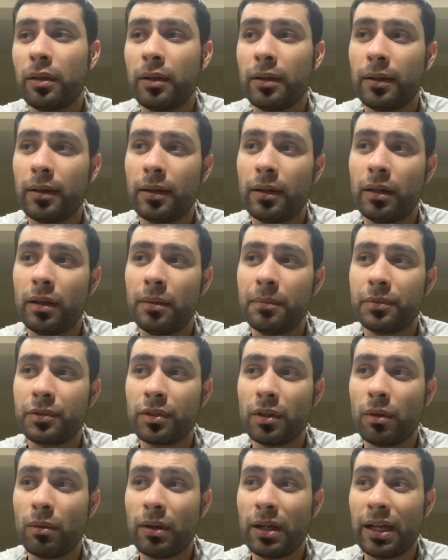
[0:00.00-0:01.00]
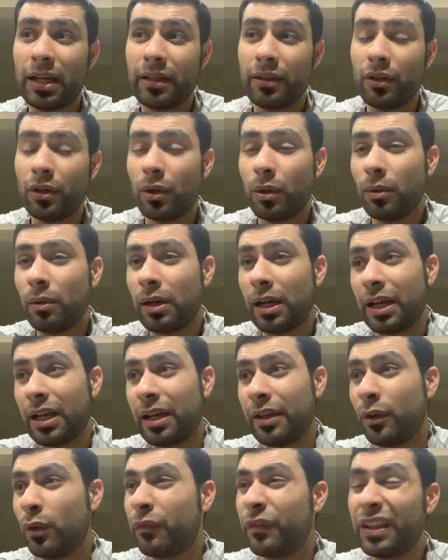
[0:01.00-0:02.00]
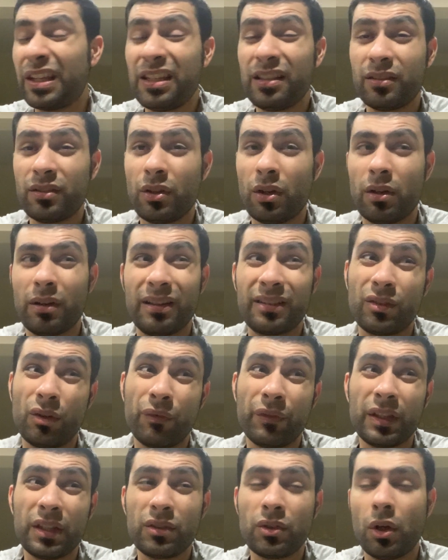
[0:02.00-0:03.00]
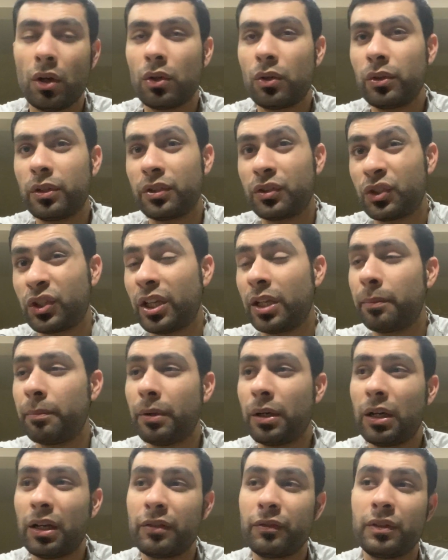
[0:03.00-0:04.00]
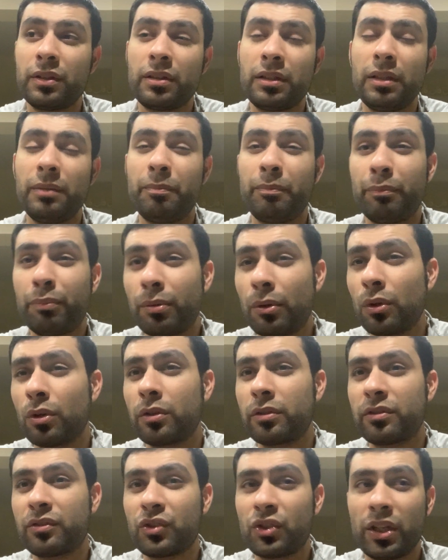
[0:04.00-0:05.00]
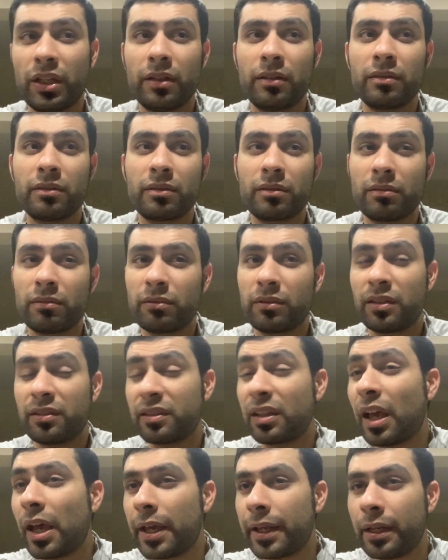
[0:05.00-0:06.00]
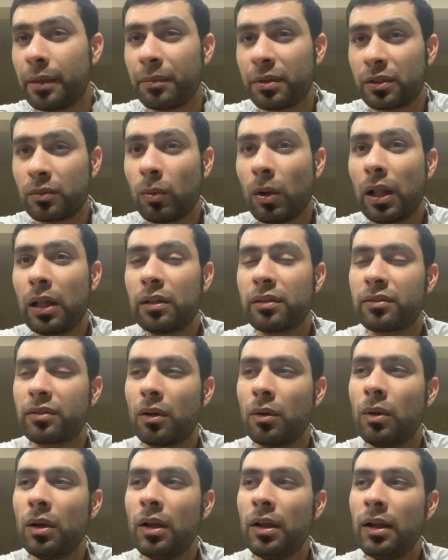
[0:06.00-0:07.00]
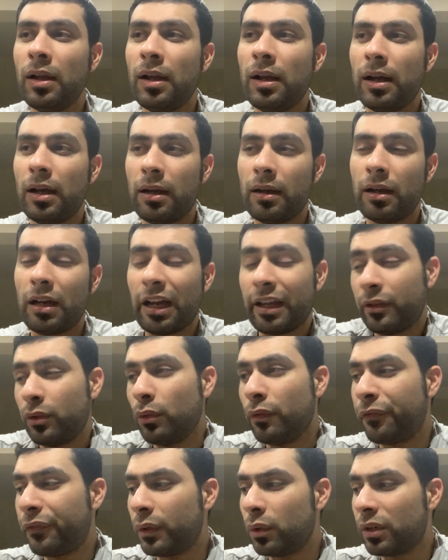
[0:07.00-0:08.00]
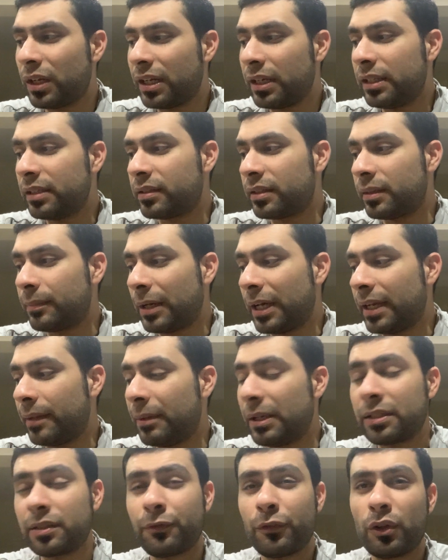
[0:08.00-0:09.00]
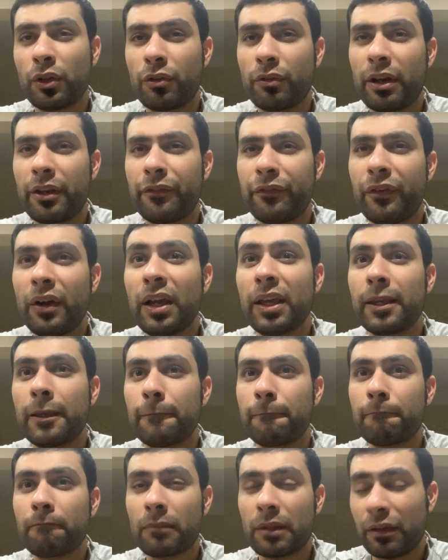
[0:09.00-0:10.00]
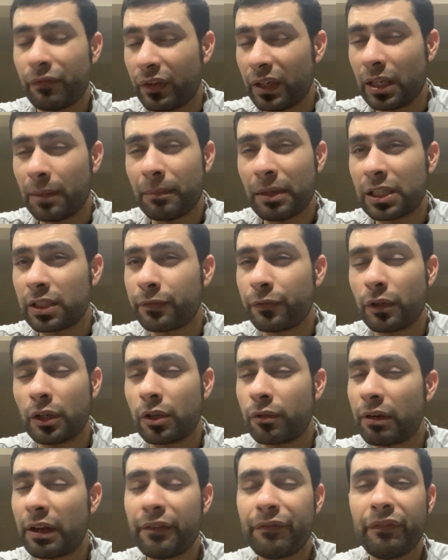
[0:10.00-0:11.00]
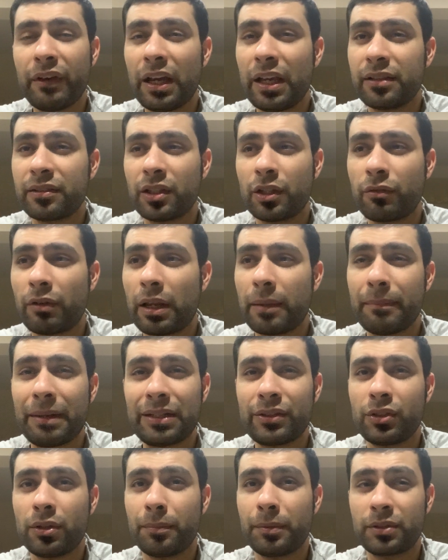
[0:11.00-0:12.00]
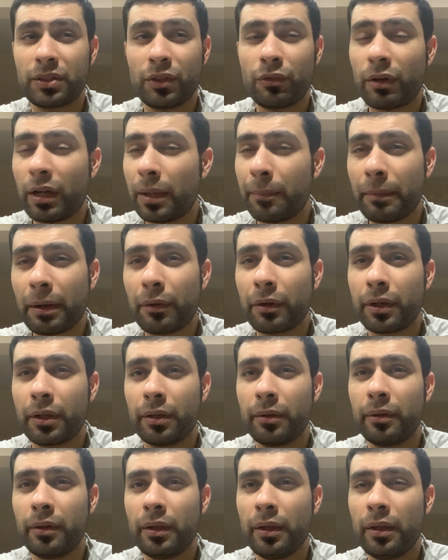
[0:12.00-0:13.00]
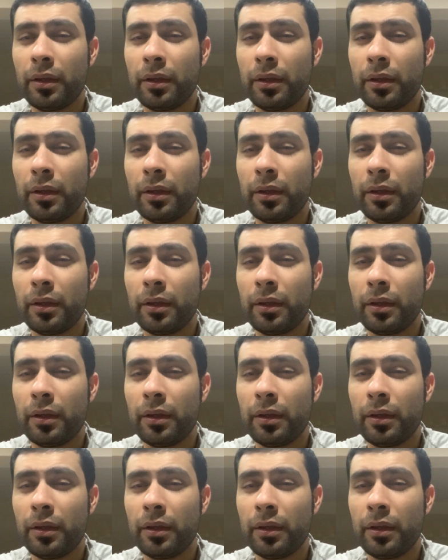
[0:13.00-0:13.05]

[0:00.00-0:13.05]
So, you know, I don't think he's got as good a chin, but obviously Brook's chin's deserted him as well. So I do feel that, listen, man, it makes for a great fight. I think it makes for a great fight. It's a great matchup. It's a great American